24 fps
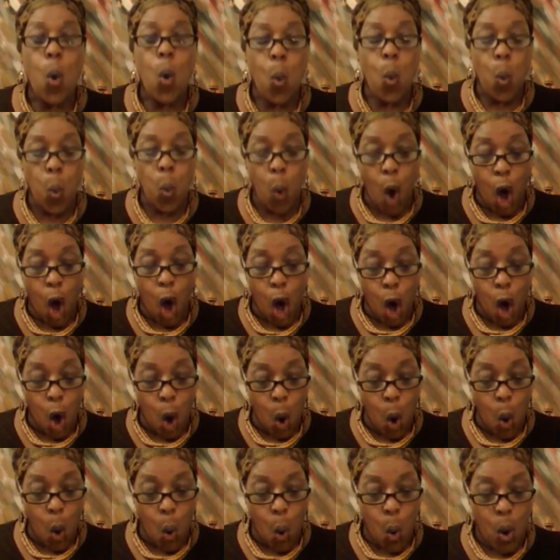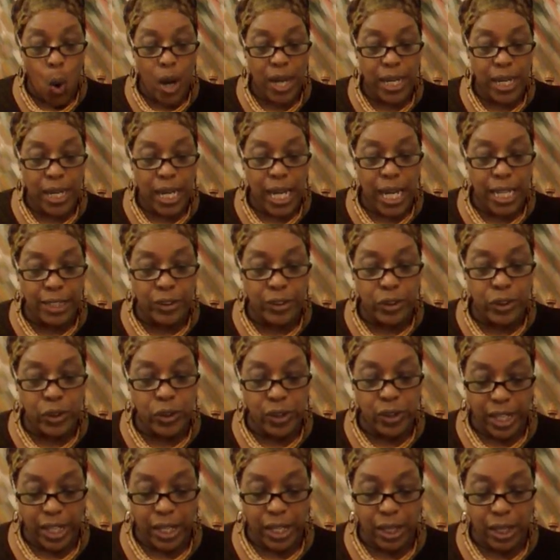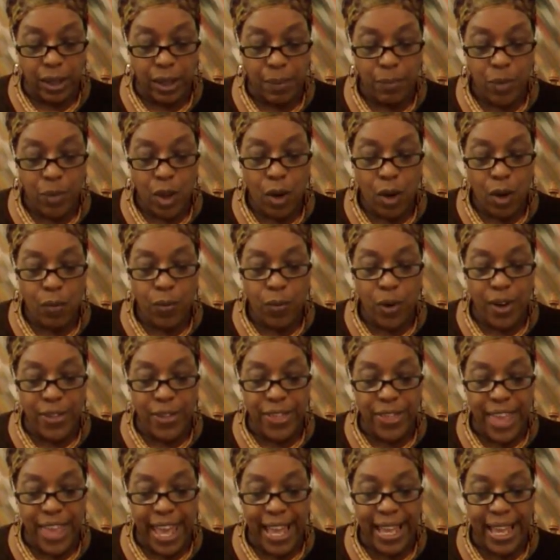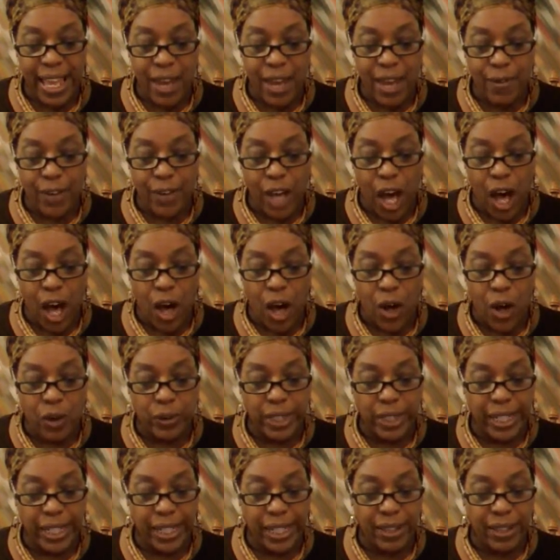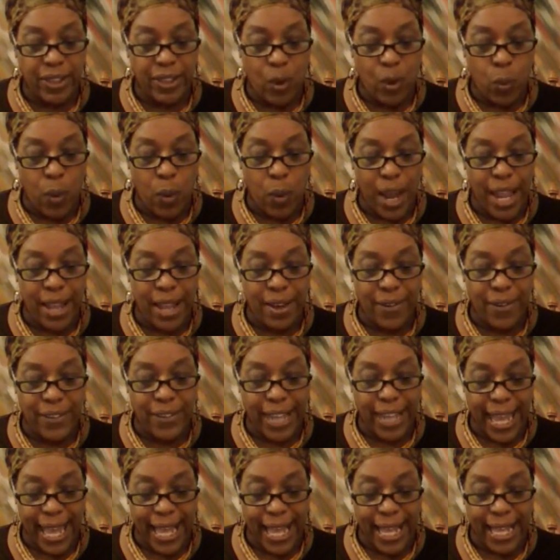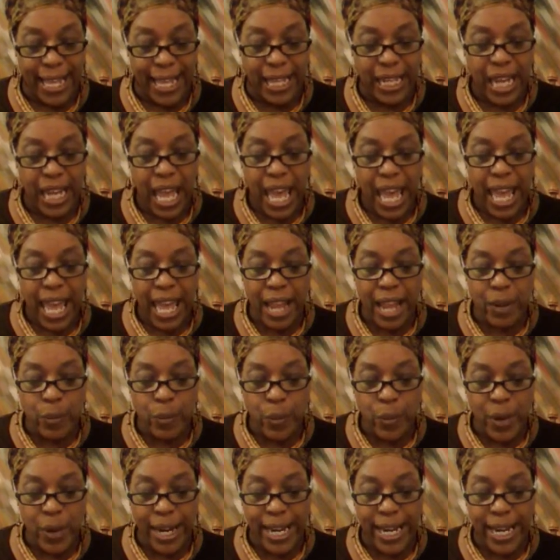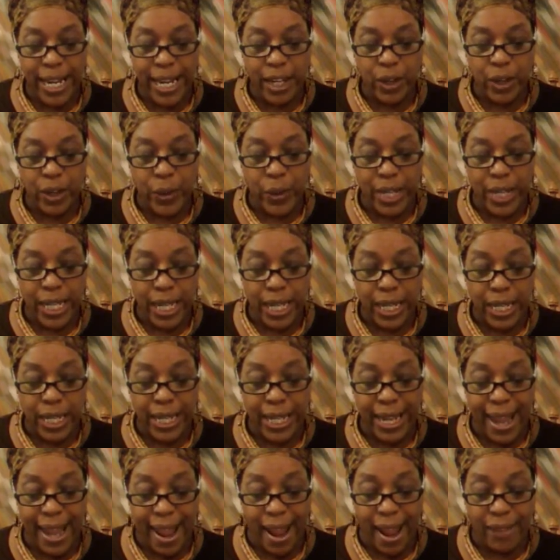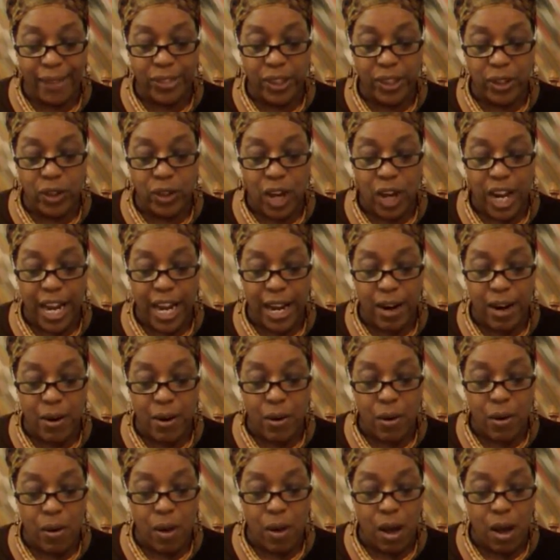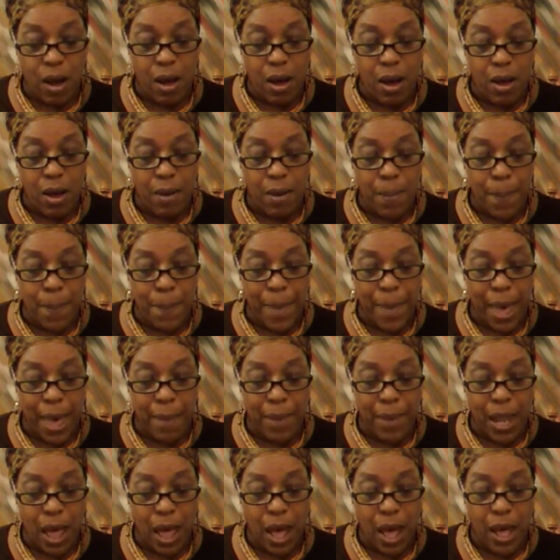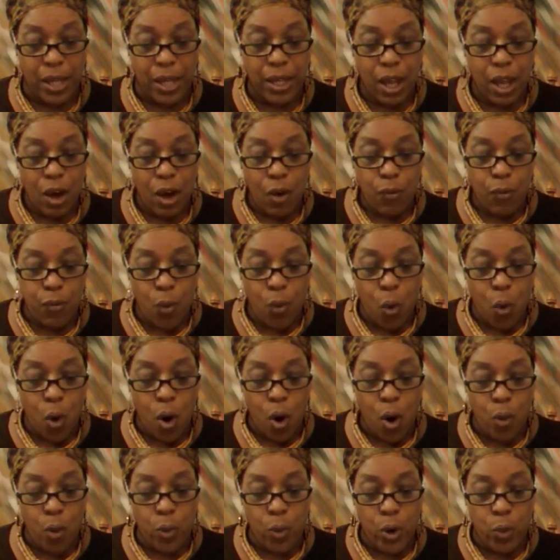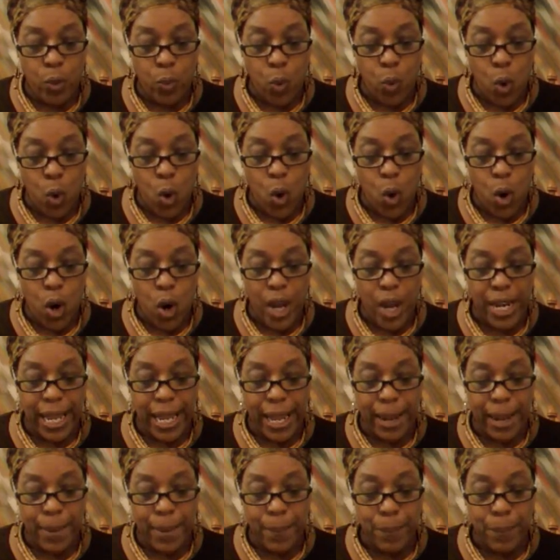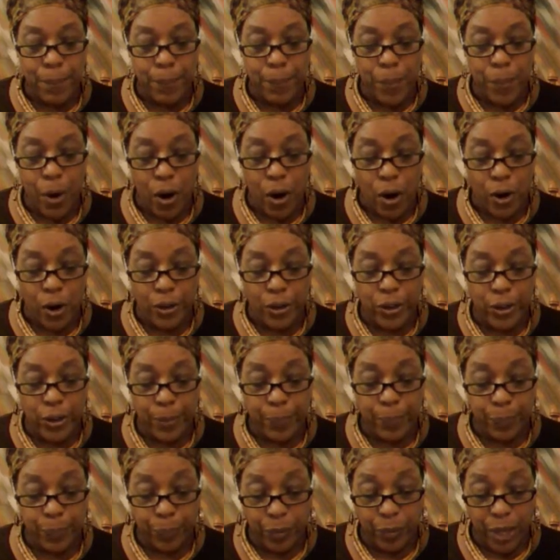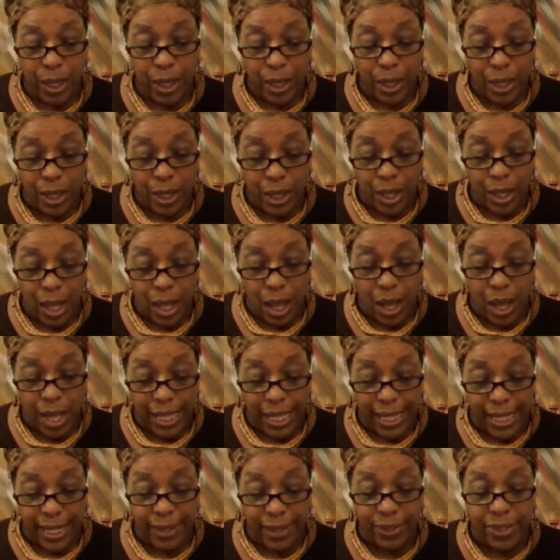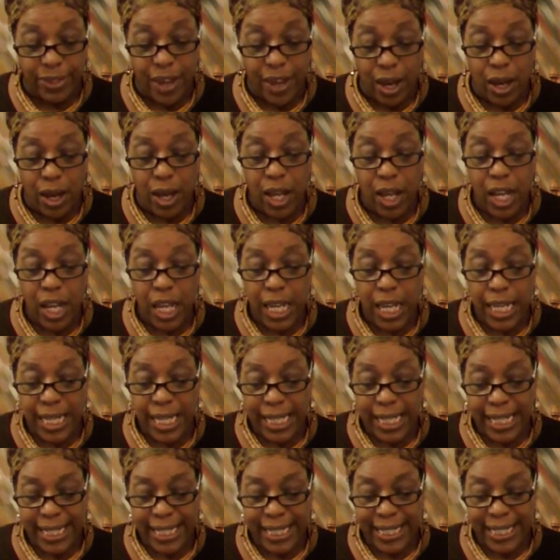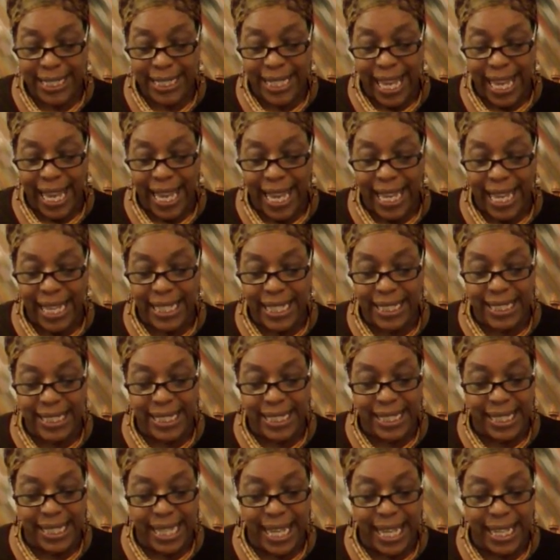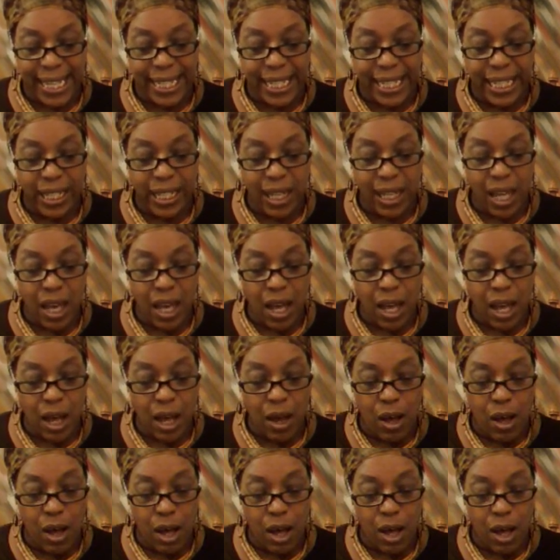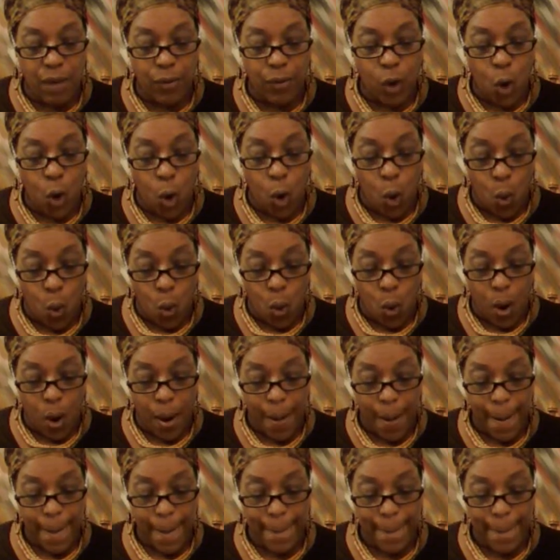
Woe unto them, for they have gone in the way of Cain and ran greedily after the error of Babylon for reward and Persian in the gainslaying of Core.